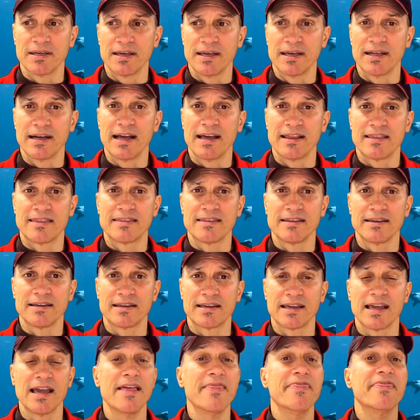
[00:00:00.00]
And I
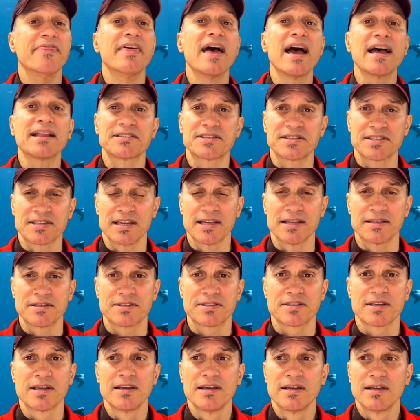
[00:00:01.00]
think in that
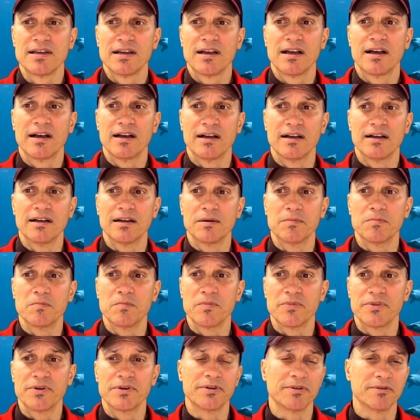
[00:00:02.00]
sense, um,
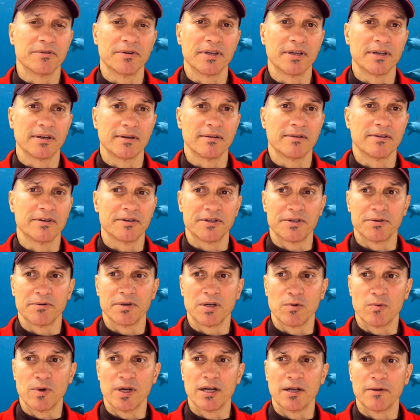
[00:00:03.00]
they're doing they're
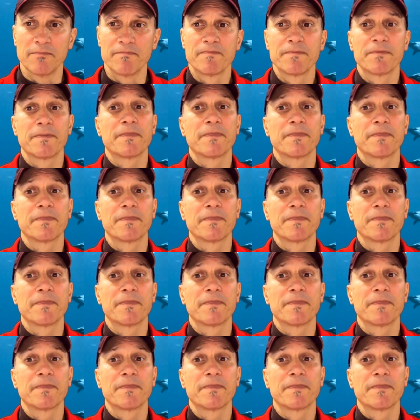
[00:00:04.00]
doing well.